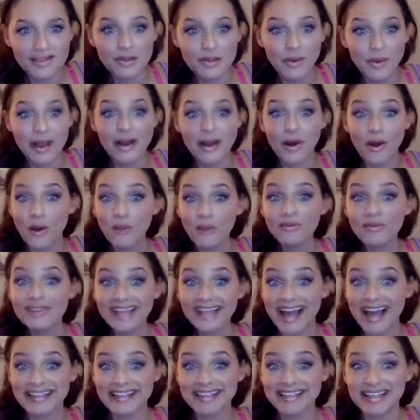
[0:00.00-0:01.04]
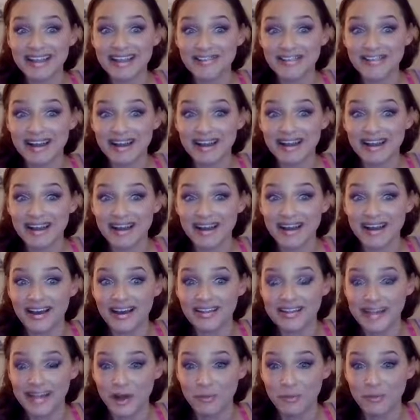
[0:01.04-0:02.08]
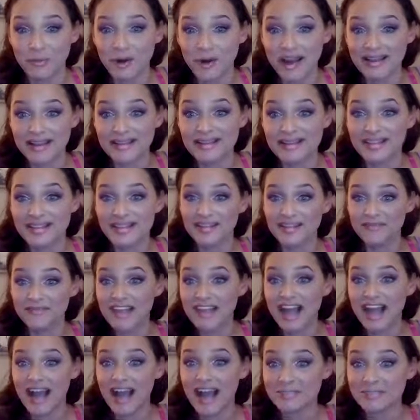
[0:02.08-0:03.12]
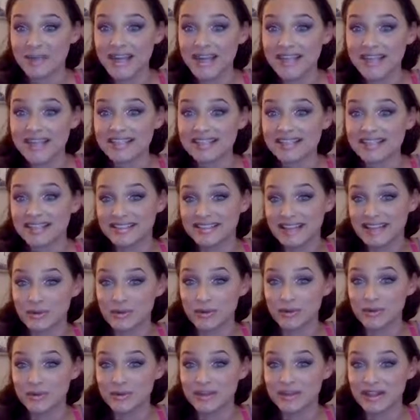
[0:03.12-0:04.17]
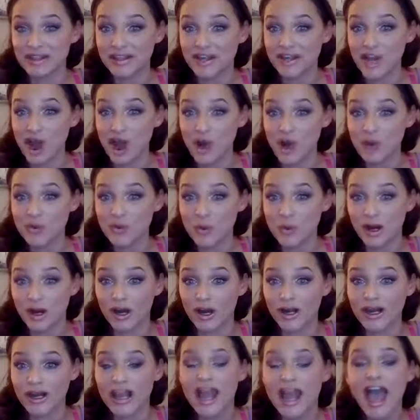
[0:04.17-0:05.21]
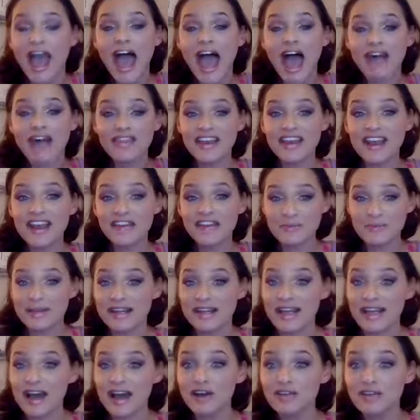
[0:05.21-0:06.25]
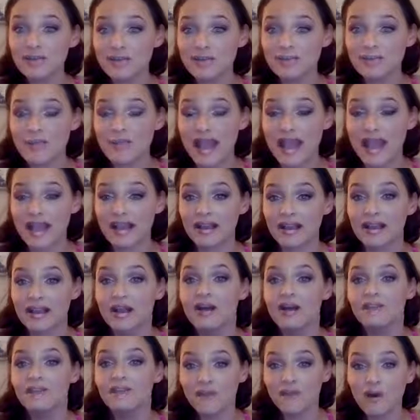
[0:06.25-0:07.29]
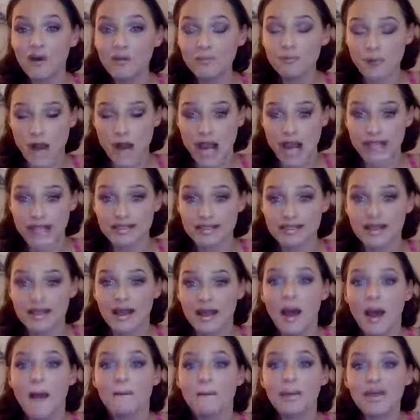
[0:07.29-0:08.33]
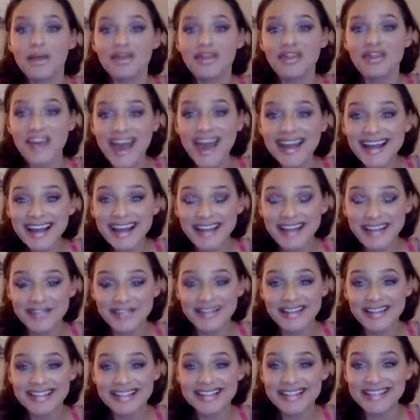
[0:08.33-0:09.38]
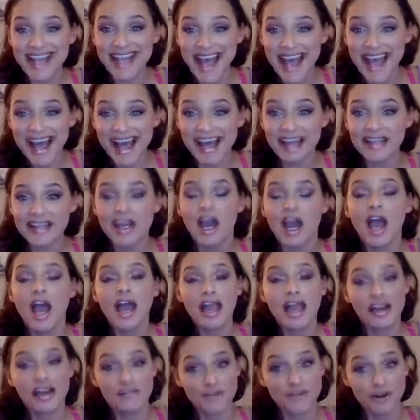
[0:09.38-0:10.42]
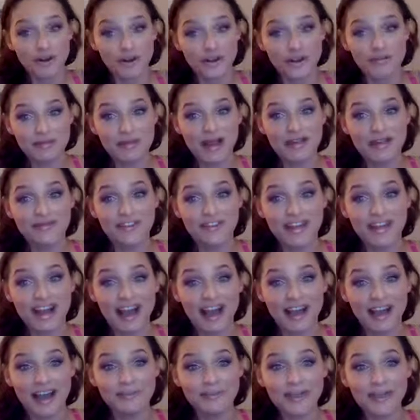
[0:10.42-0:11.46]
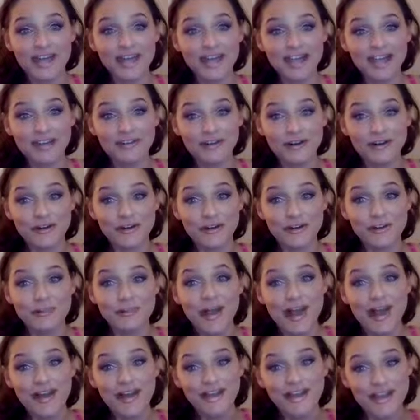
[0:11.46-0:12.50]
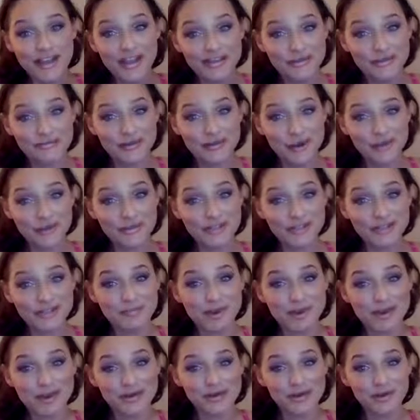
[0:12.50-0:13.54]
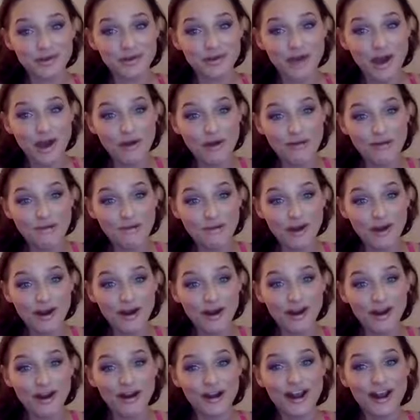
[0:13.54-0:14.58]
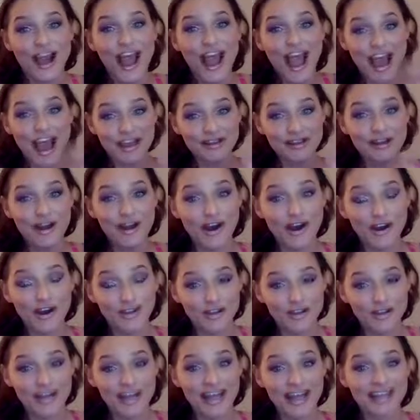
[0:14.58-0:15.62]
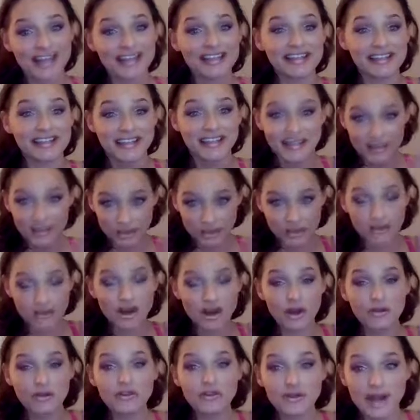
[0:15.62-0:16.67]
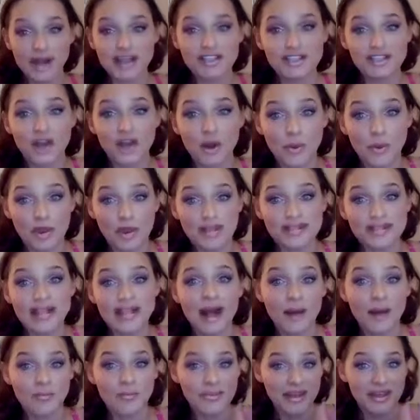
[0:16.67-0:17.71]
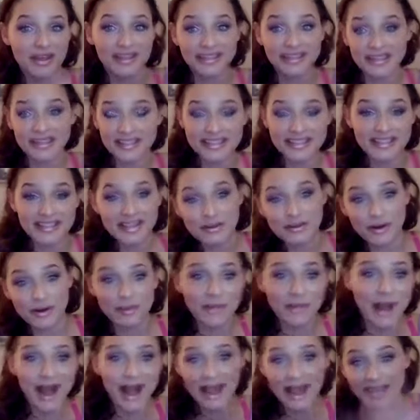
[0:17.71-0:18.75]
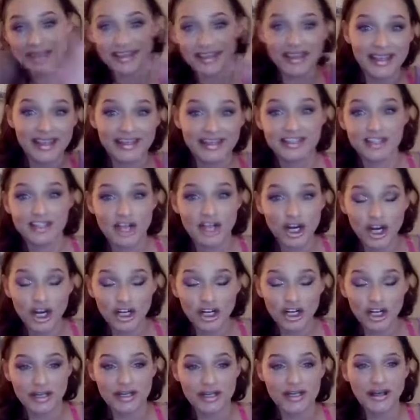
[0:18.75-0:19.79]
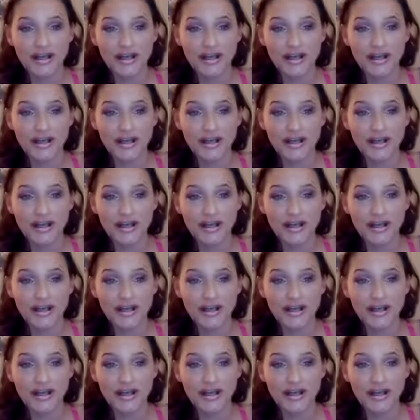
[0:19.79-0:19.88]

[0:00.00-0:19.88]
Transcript: So I only had to give it a sale price to the VIPs because they were using the code word, and then everybody else was paying full price. But then I even said, if you're in my VIP group, then you know the special code word, and y'all are getting, you know, you guys know what's up, the secret behind the hidden curtain.